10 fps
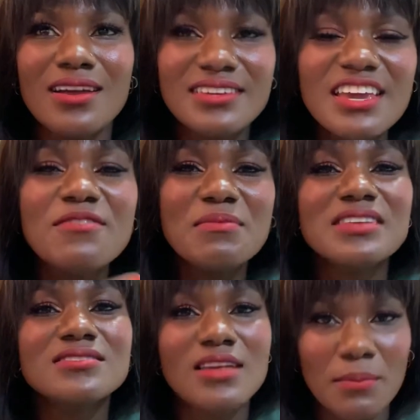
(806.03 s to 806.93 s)
give me
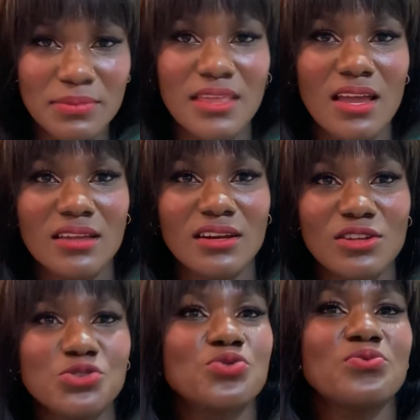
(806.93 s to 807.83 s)
something
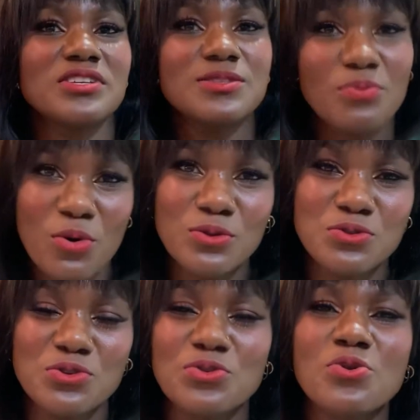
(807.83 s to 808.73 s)
to respond
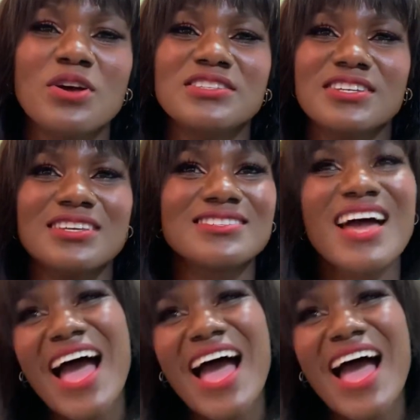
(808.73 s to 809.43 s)
to, not just,